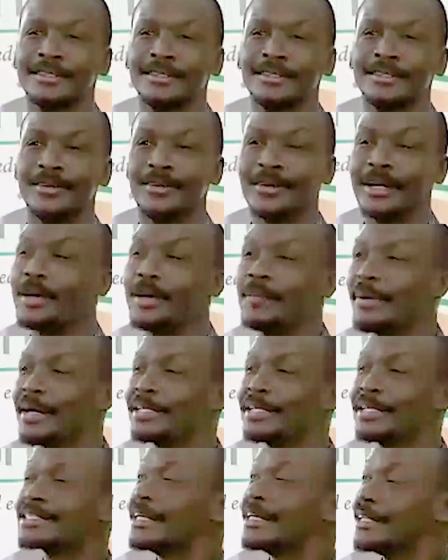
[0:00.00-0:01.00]
or leopard
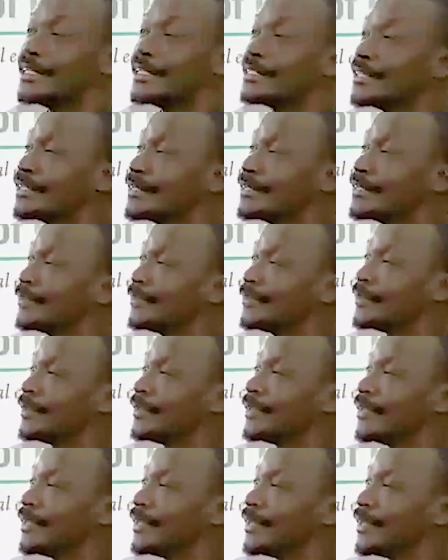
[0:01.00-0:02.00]
skin, isn't it?
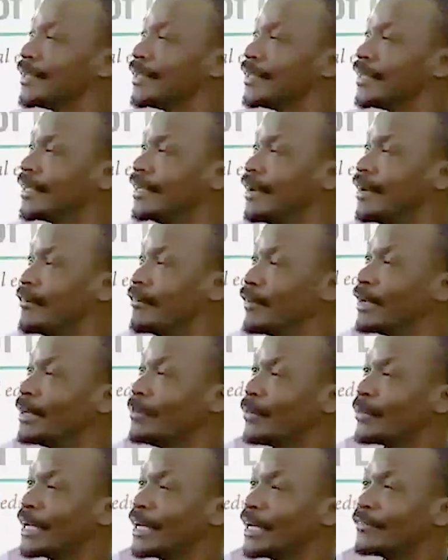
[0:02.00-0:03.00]
In a very
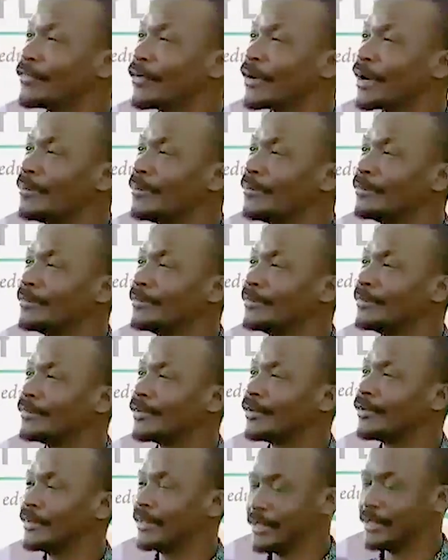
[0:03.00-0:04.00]
important forum
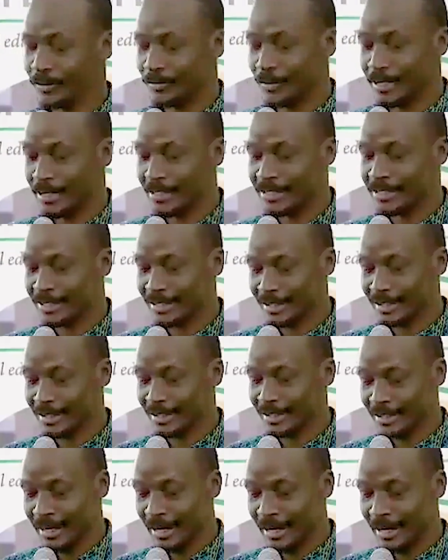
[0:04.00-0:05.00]
of the university.
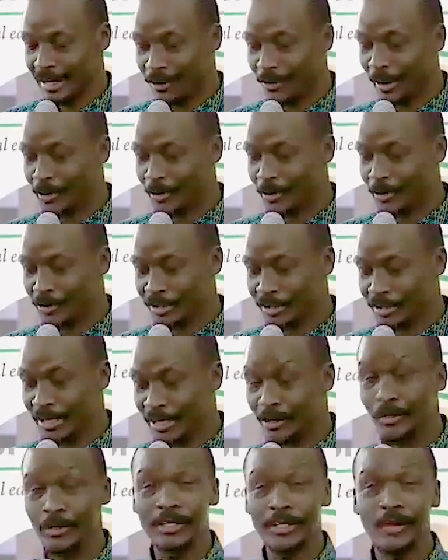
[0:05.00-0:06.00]
I don't know how you'll treat
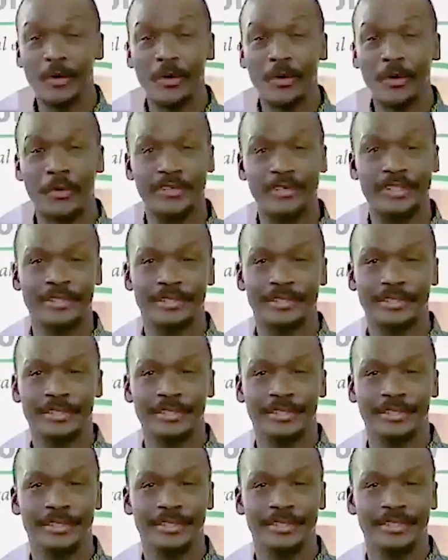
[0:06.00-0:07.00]
that or in court.
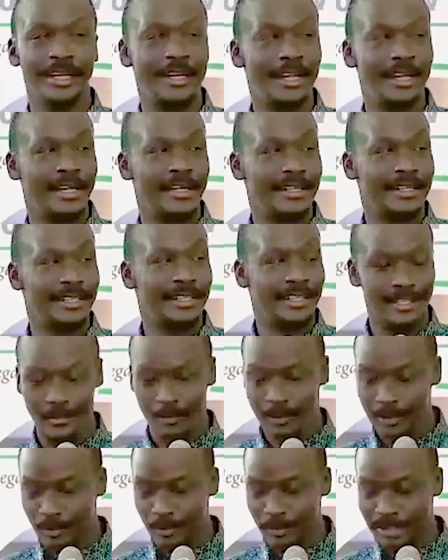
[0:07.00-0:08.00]
And, and I think
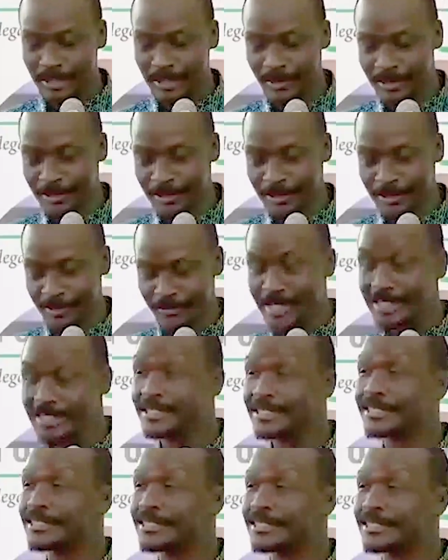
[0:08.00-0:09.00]
when Willy was Chief
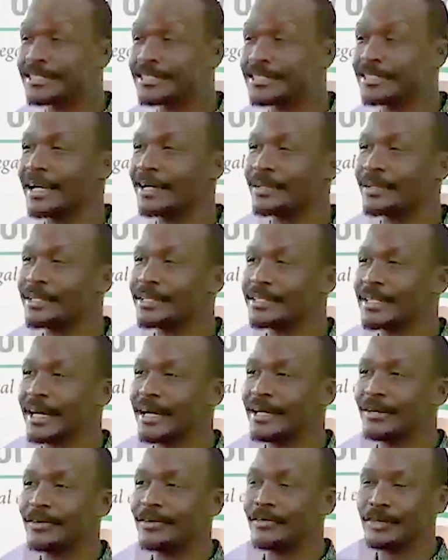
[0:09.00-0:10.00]
Justice, he dealt with these
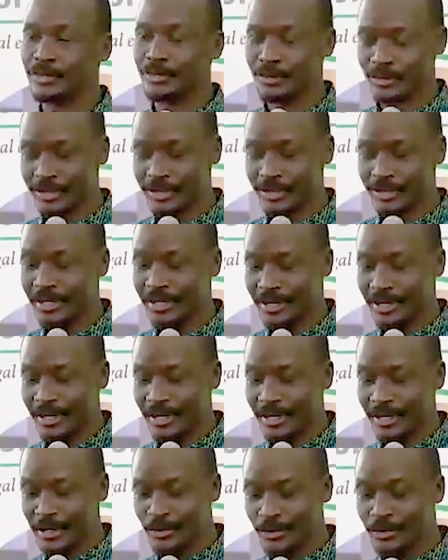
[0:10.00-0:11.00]
kind of issues.
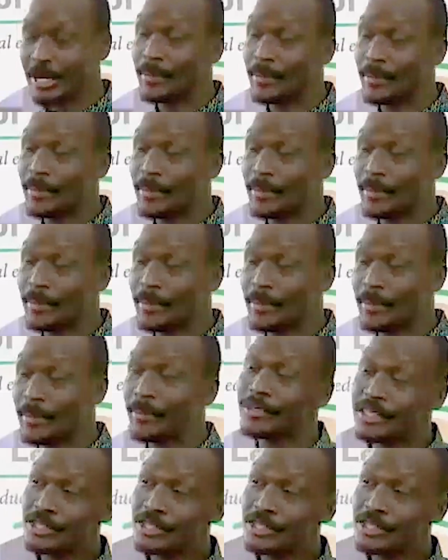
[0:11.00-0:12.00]
So some
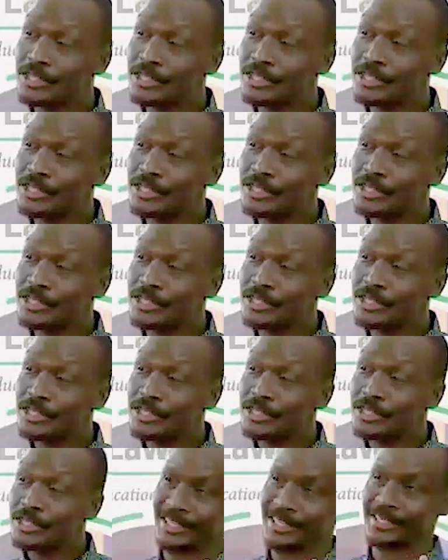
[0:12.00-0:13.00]
concessions might have to be made, I
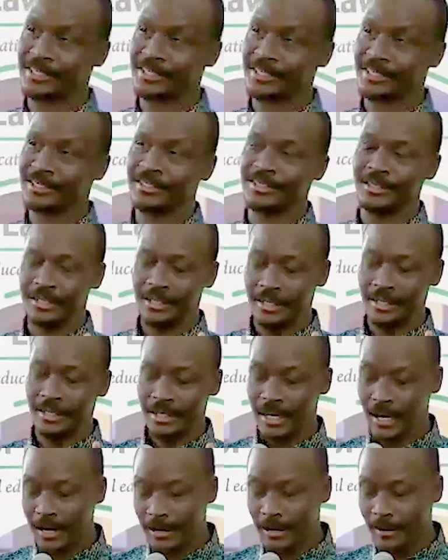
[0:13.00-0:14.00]
think,
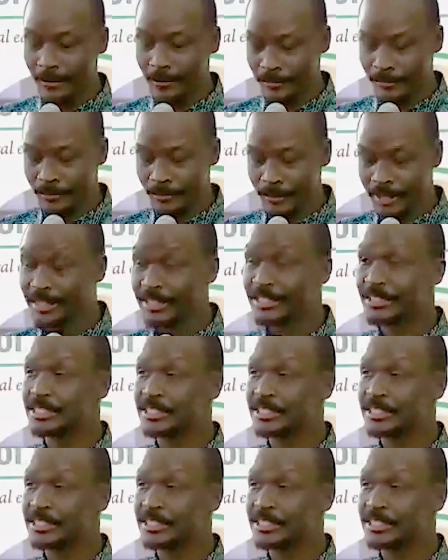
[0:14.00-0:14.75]
um, in this